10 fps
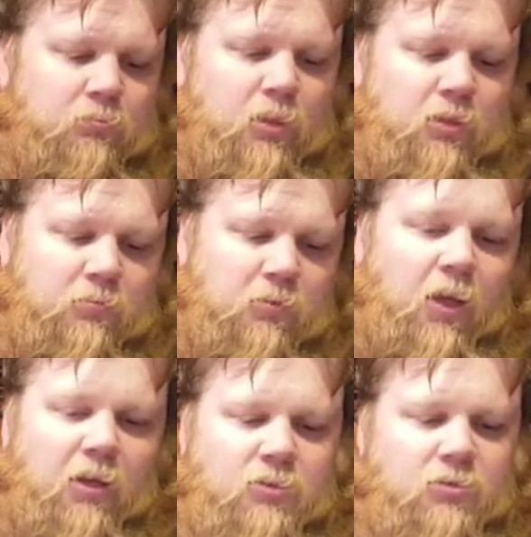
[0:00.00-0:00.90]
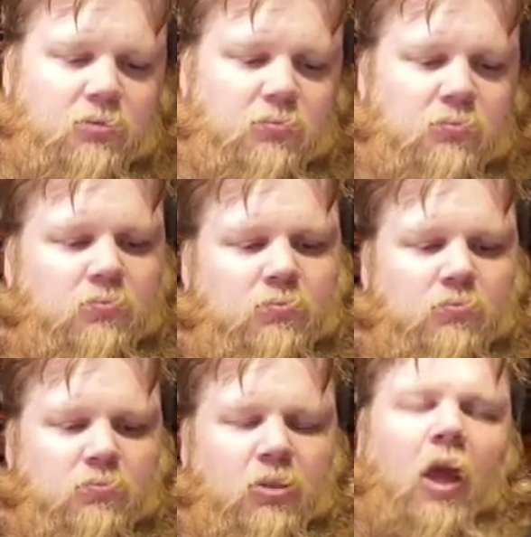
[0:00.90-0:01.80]
But as
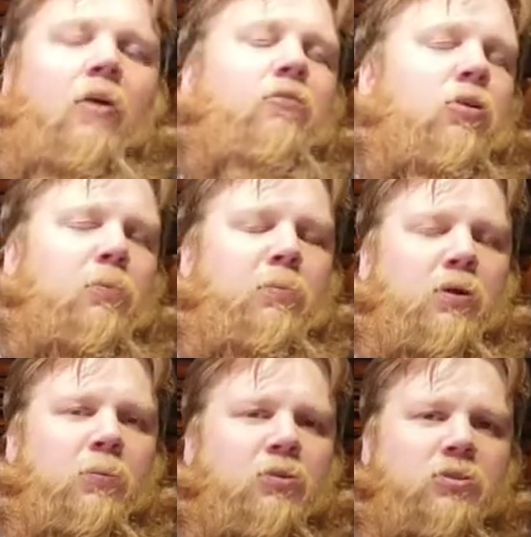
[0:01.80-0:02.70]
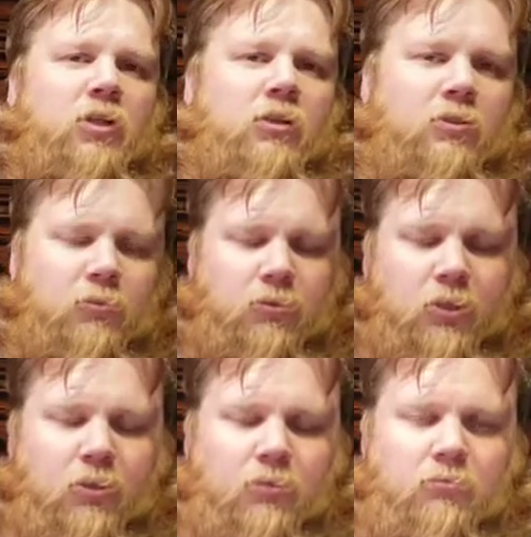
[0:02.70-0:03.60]
every beer person out there will
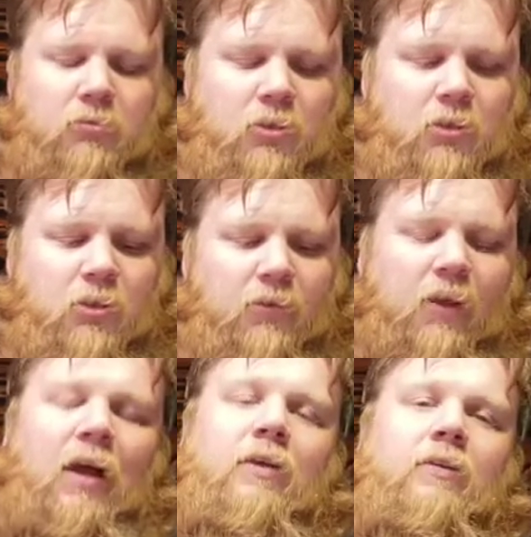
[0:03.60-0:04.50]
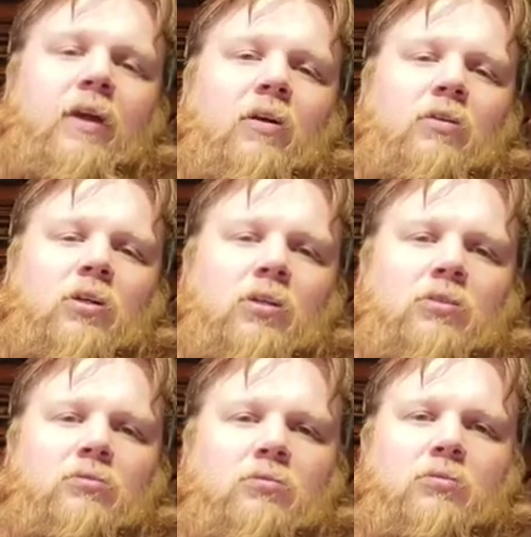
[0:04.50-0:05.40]
tell you, the higher the
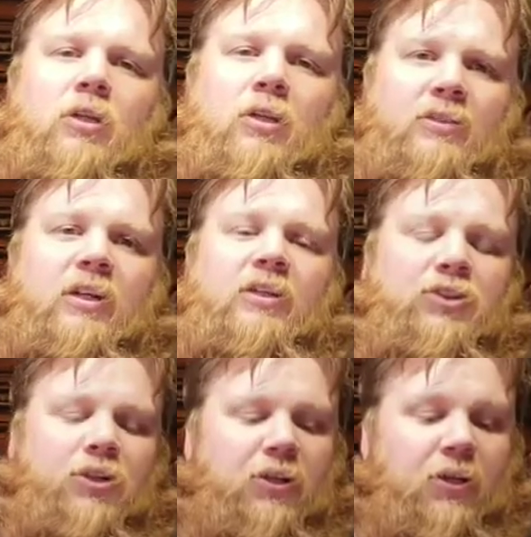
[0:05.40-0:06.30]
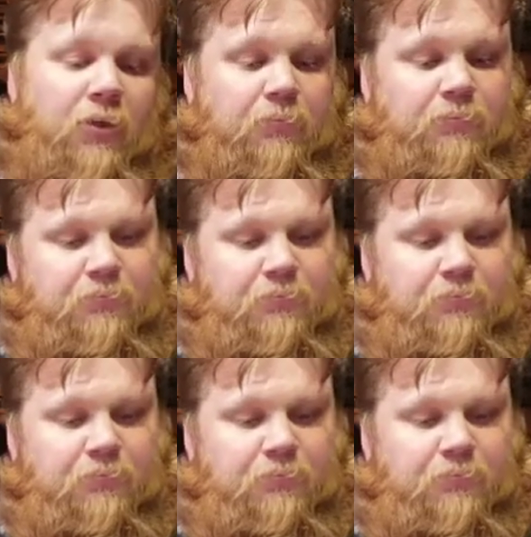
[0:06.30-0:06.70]
alcohol, the less head you're going to get.